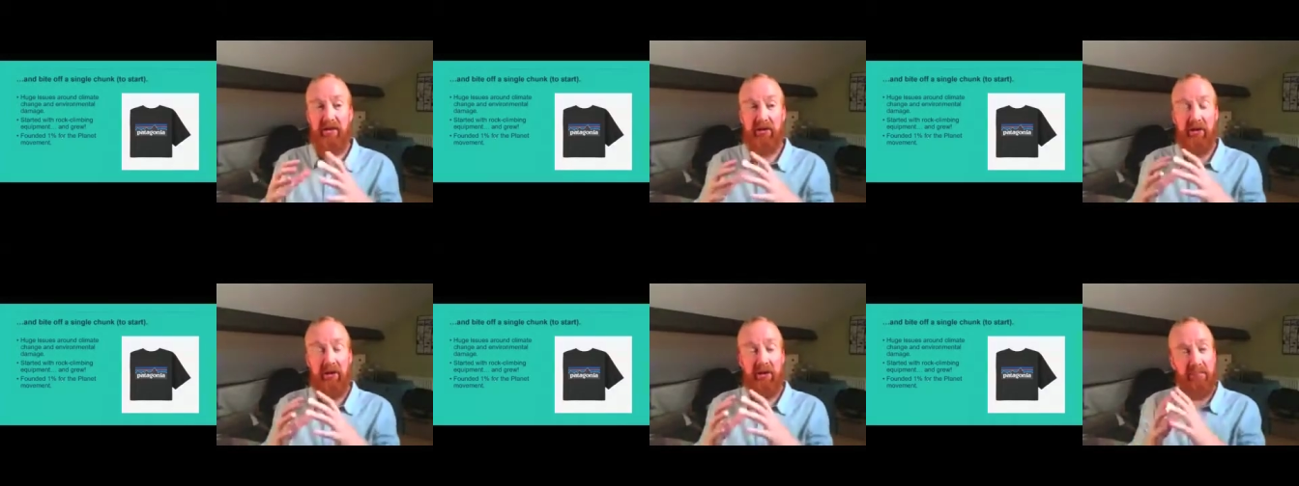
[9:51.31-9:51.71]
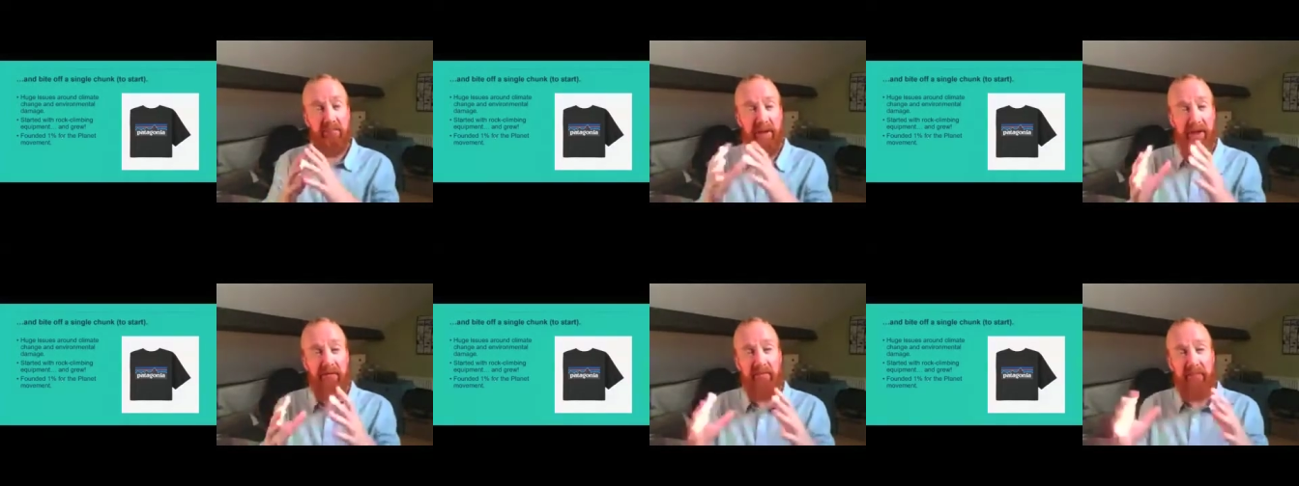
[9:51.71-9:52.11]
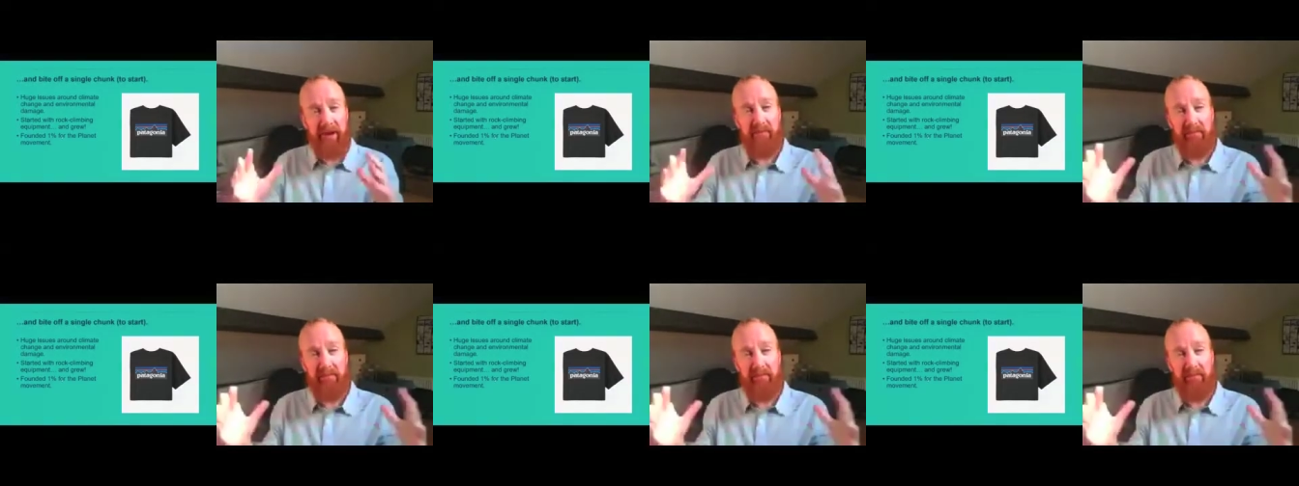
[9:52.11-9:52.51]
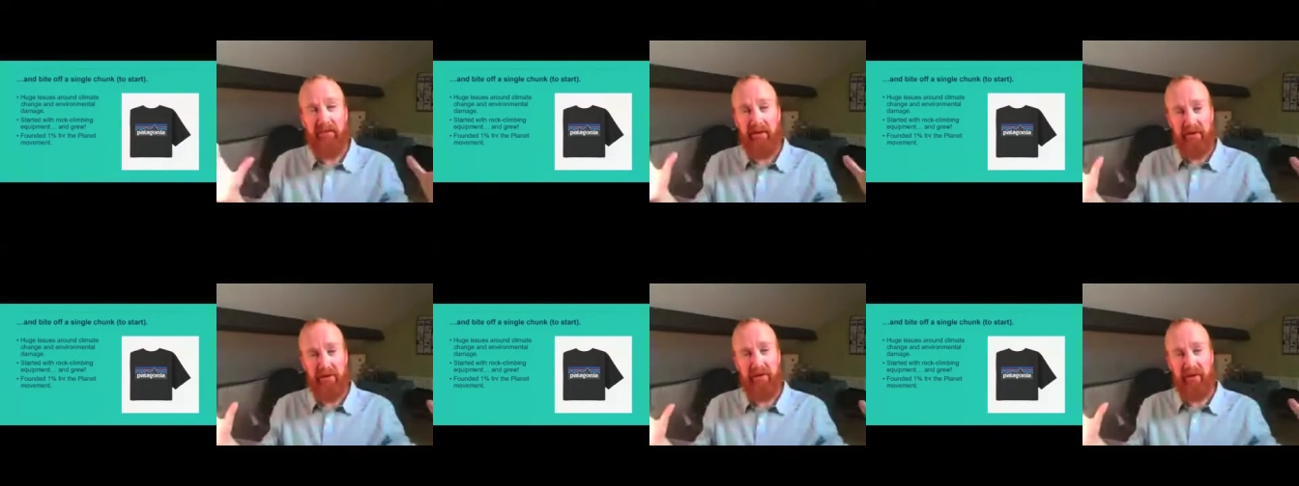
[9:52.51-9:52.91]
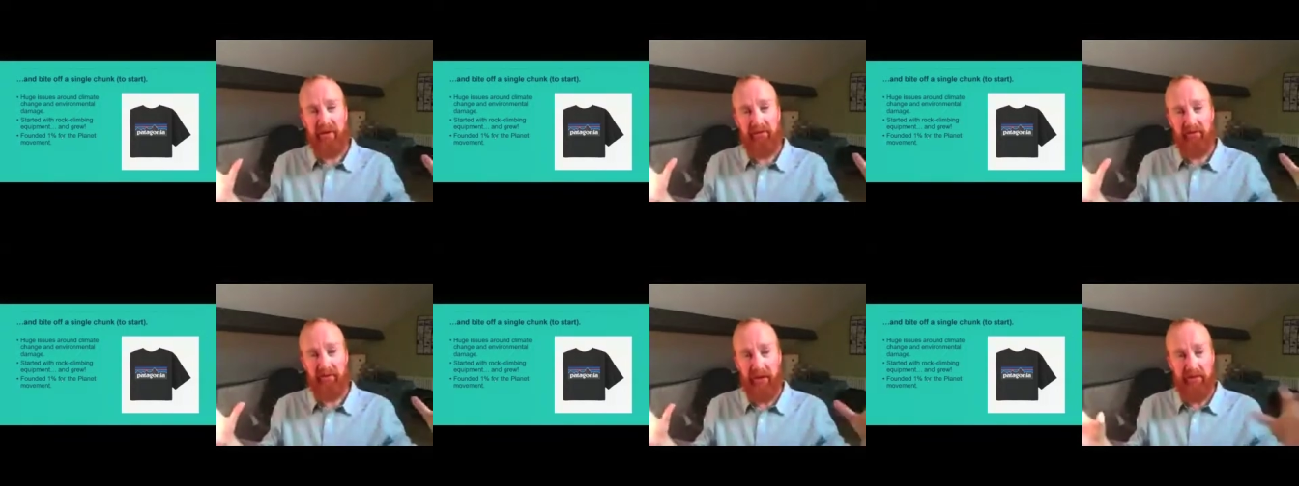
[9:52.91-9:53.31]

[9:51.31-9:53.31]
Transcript: gotten bigger and bigger and bigger over time.